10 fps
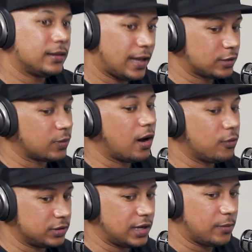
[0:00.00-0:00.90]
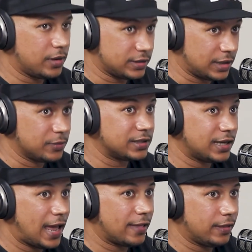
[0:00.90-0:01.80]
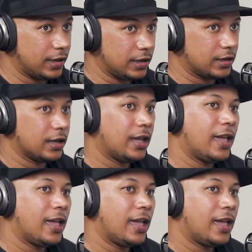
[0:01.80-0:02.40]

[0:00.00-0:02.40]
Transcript: That's what OJ was. He was in that league.